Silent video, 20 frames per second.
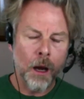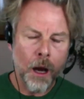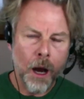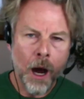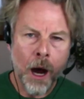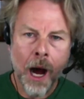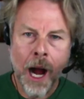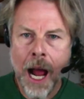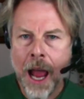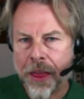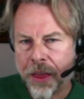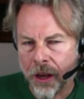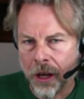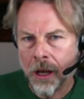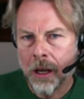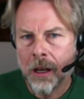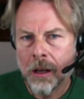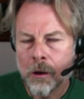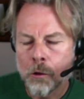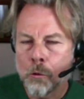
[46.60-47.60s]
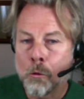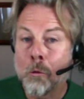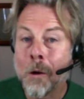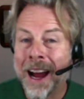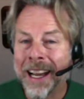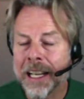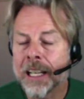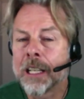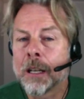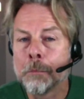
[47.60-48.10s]
either
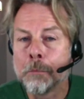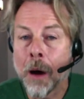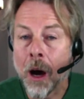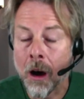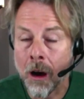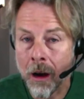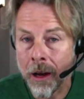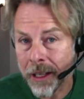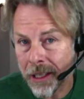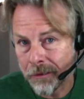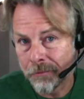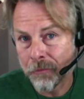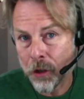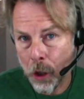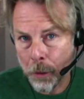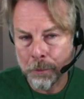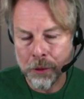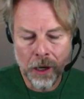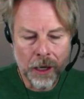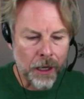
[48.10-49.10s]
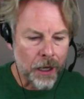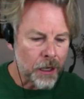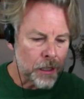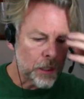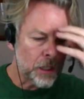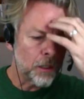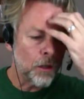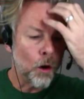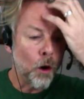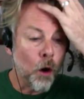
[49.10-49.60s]
ready to buy your
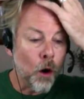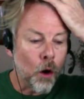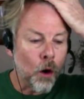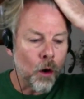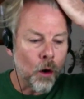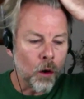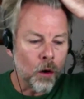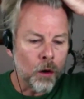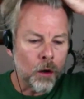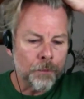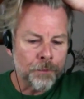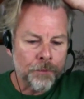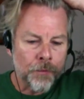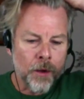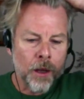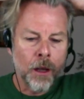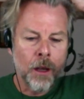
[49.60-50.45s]
product or